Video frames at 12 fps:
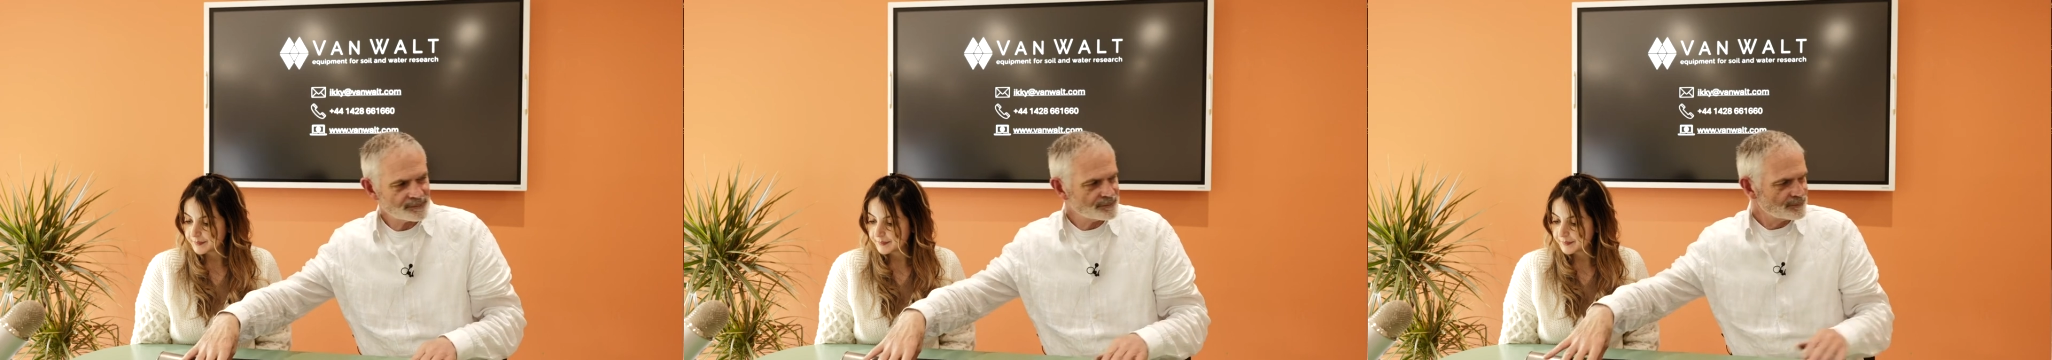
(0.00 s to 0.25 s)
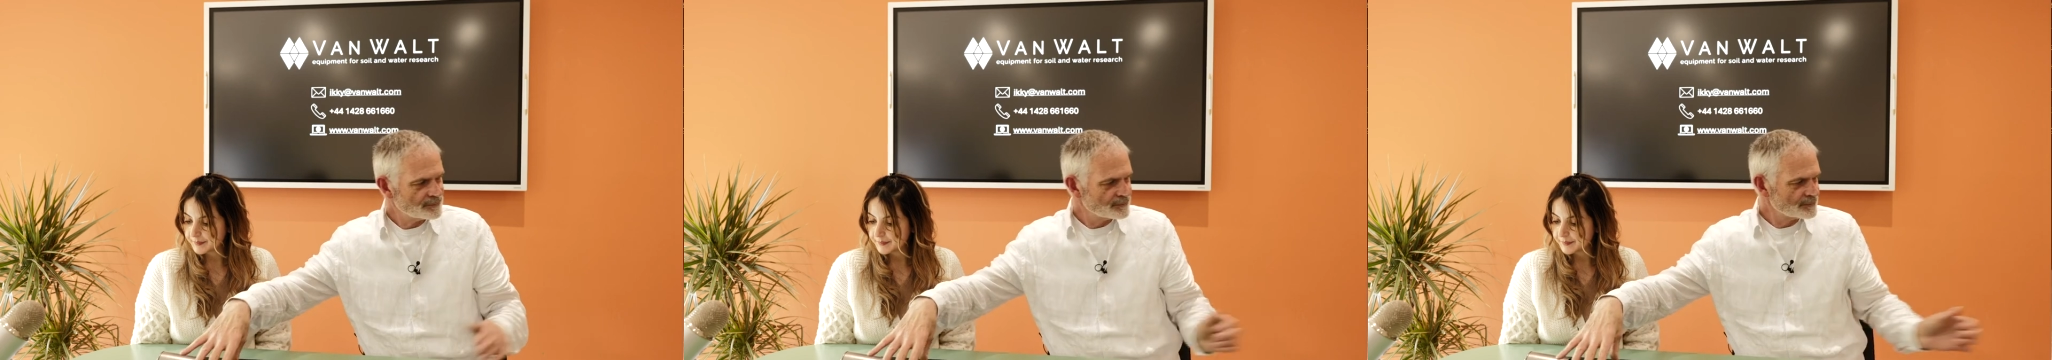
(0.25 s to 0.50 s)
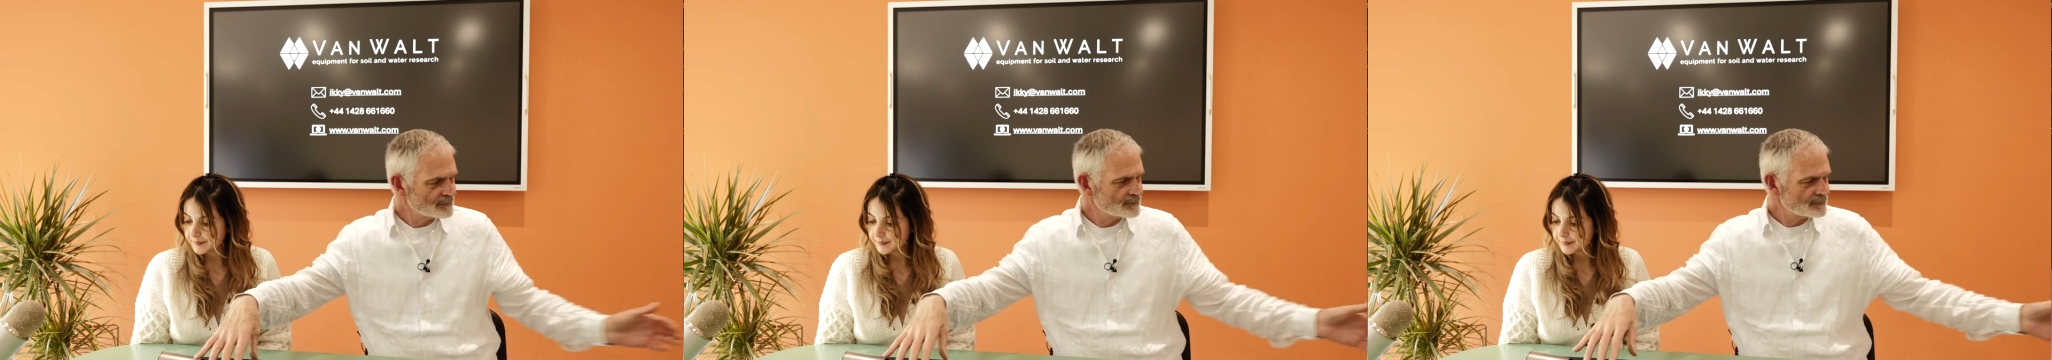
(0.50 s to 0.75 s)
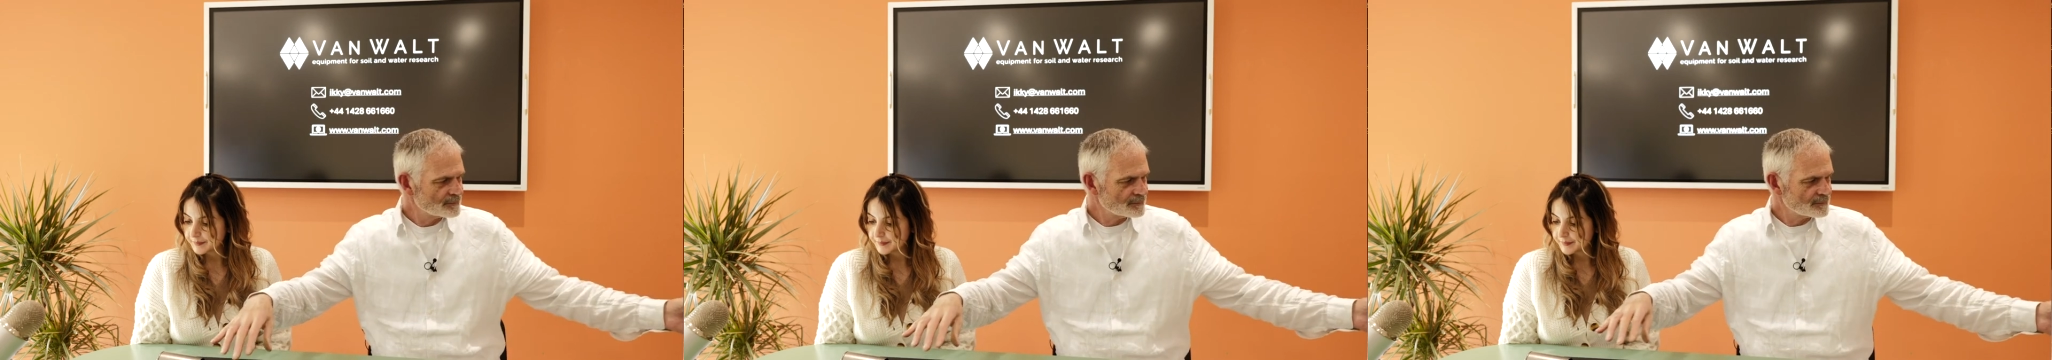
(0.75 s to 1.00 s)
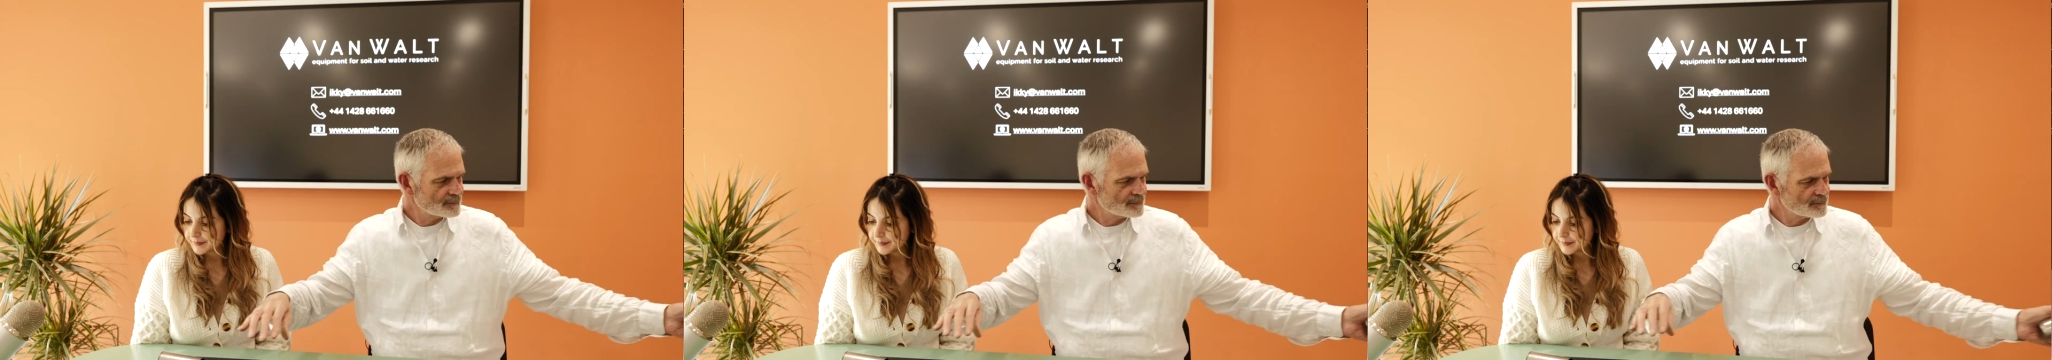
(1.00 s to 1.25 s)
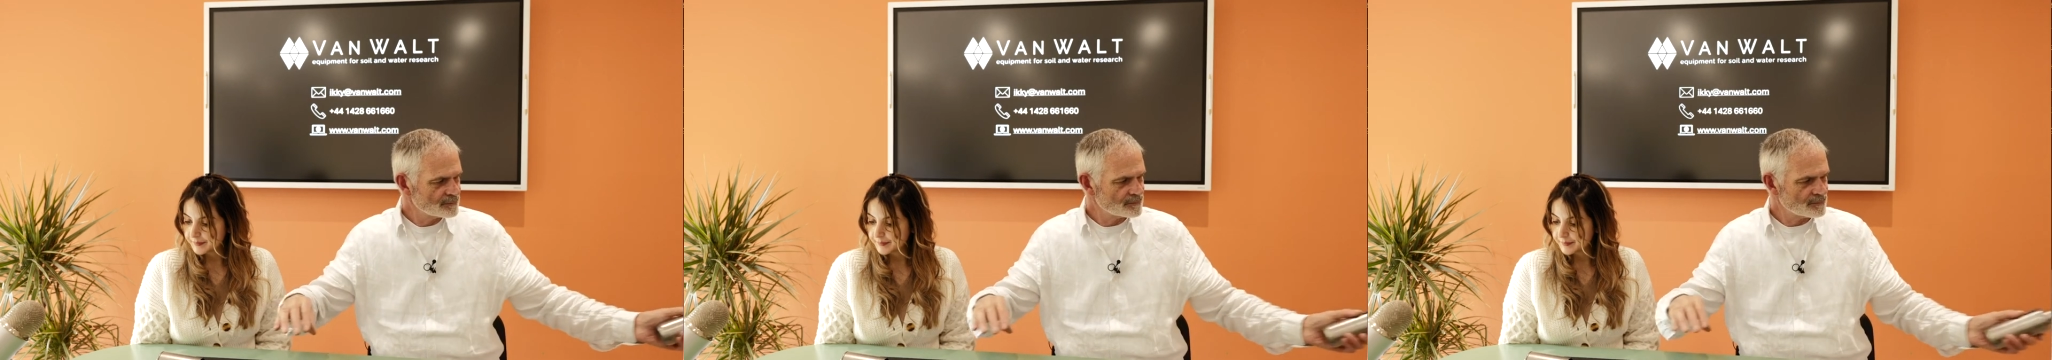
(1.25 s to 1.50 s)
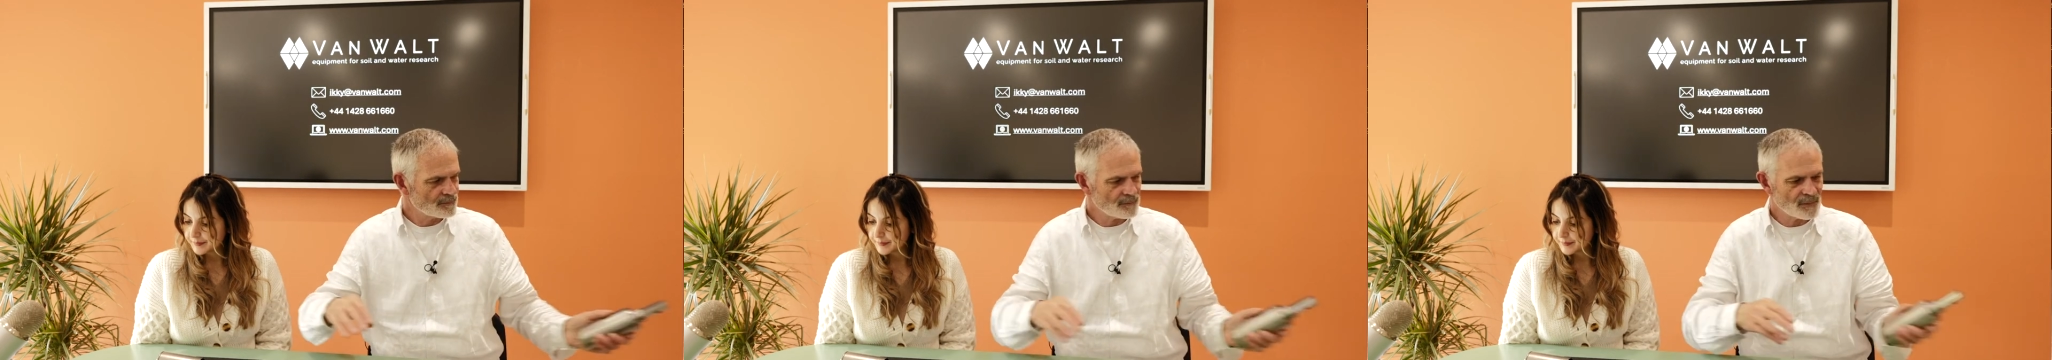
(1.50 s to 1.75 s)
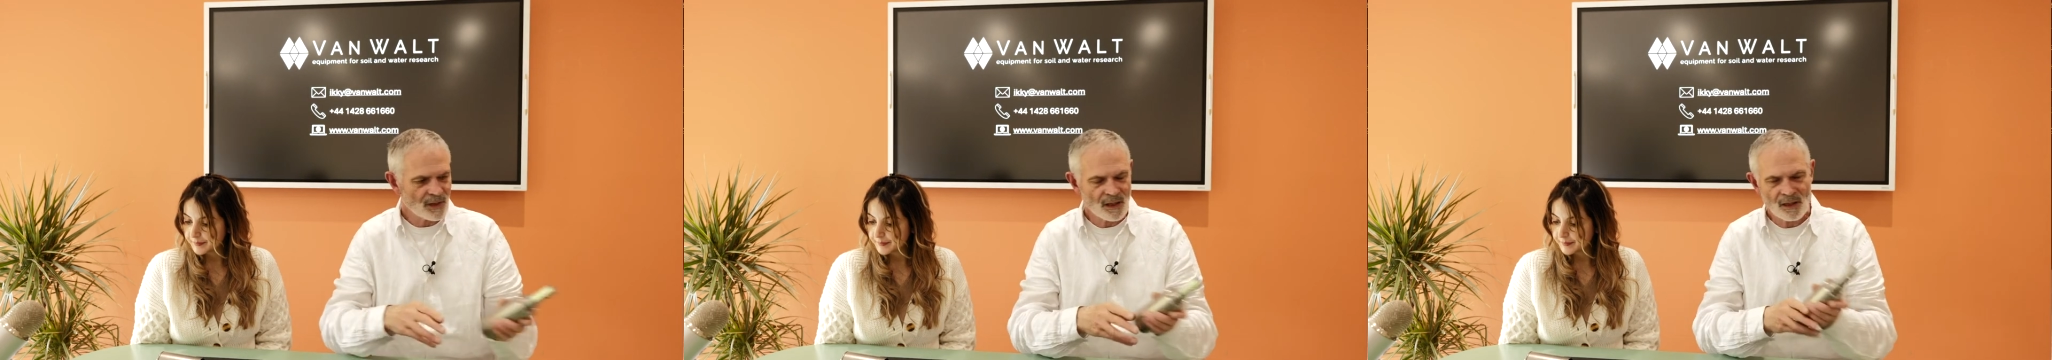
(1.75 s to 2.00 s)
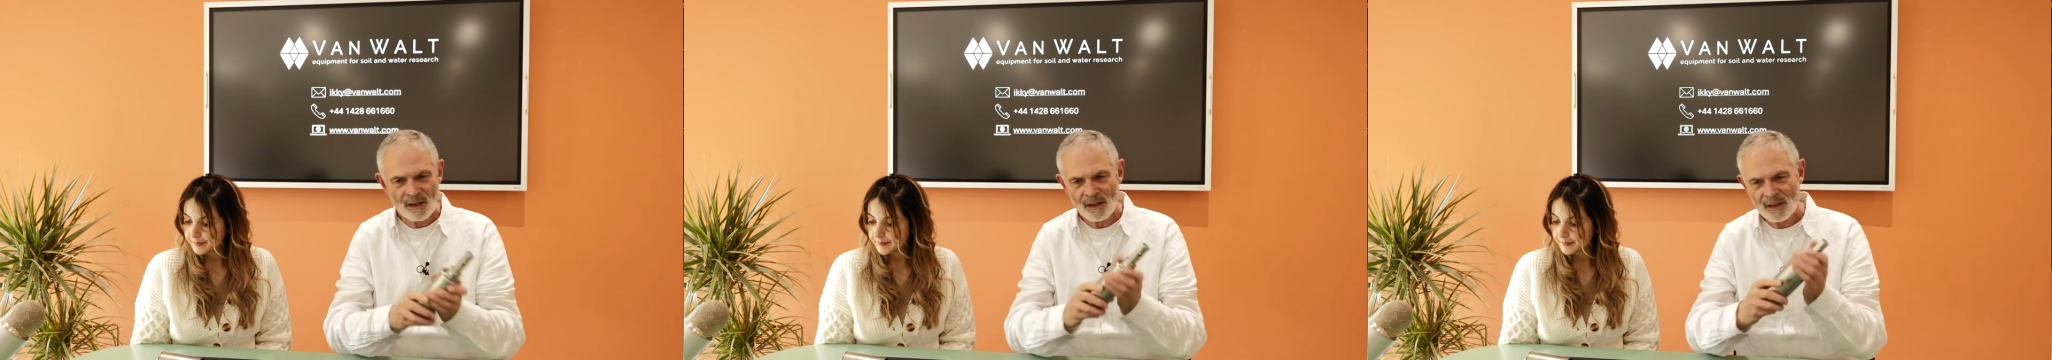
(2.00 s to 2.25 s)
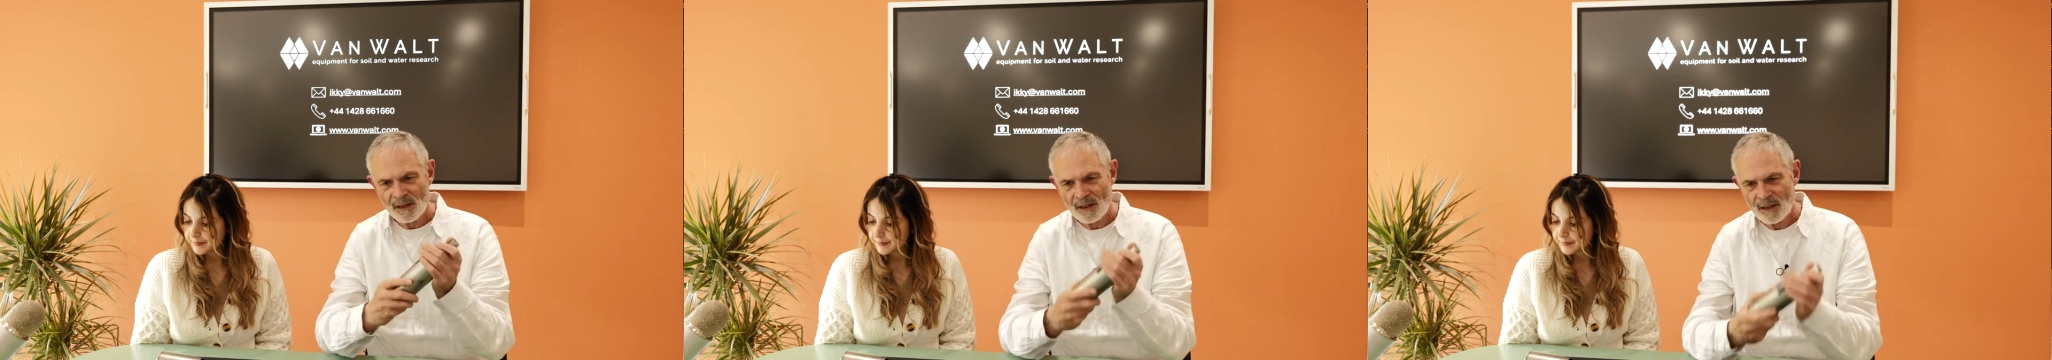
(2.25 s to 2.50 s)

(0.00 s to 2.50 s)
(no one is talking)